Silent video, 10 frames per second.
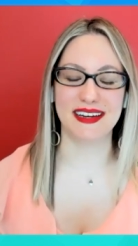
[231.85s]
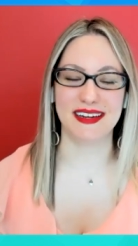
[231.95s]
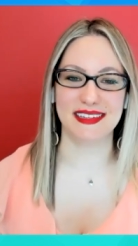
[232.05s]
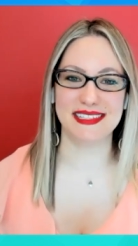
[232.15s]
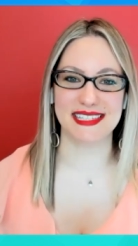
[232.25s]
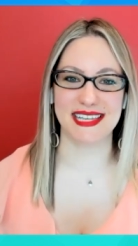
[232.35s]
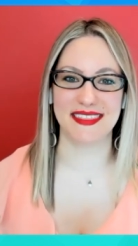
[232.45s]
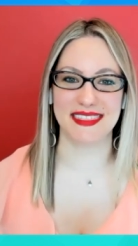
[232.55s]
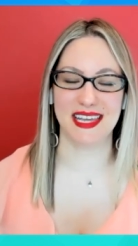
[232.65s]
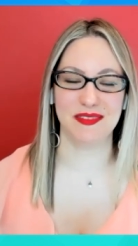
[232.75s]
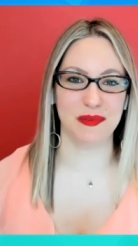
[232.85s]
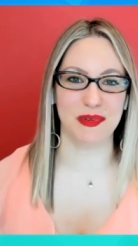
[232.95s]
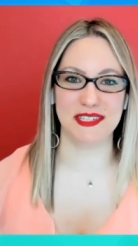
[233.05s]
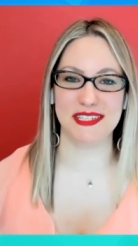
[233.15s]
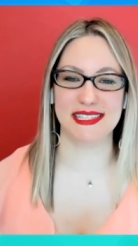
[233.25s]
on set that
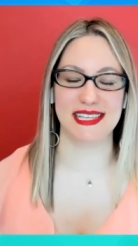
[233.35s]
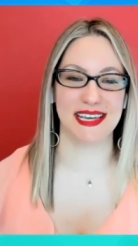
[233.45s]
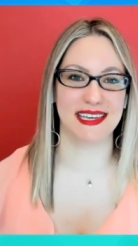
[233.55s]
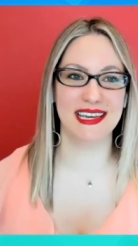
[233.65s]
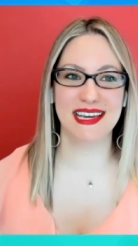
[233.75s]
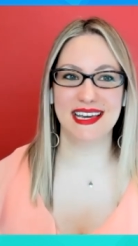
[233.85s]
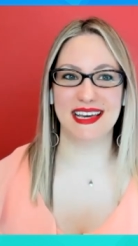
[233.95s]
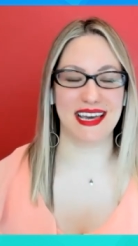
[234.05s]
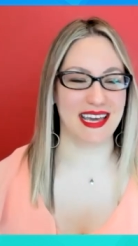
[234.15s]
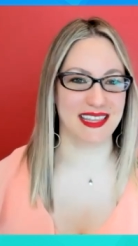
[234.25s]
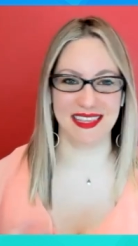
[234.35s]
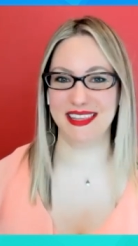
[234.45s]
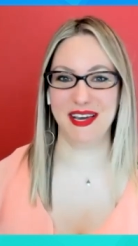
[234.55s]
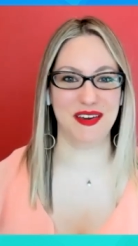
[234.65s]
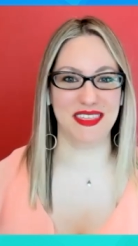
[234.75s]
everyone just like, you know, oh.